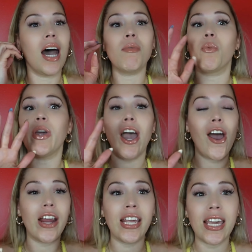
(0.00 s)
We are
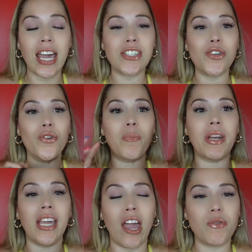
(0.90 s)
an engaging group, an
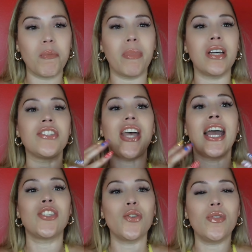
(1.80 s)
engaging bunch. I
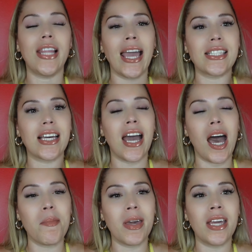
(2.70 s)
do like to
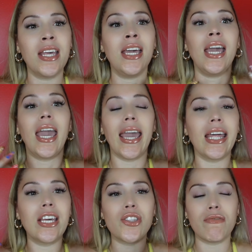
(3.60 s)
comment and
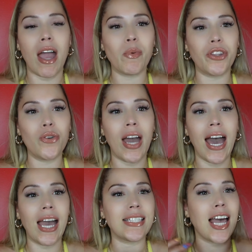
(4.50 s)
interact with you
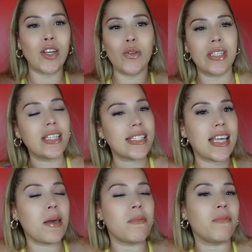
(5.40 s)
guys. I do see the
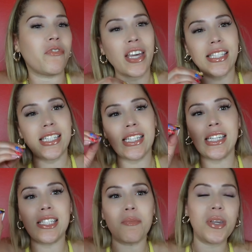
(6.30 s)
same faces
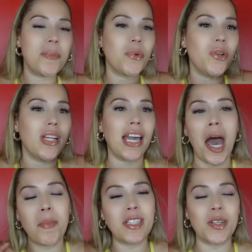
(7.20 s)
and people and
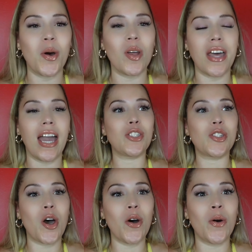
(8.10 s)
comments and all that.
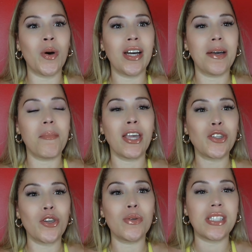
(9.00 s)
So make sure
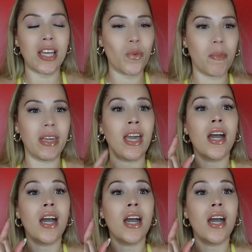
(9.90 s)
you stick with me.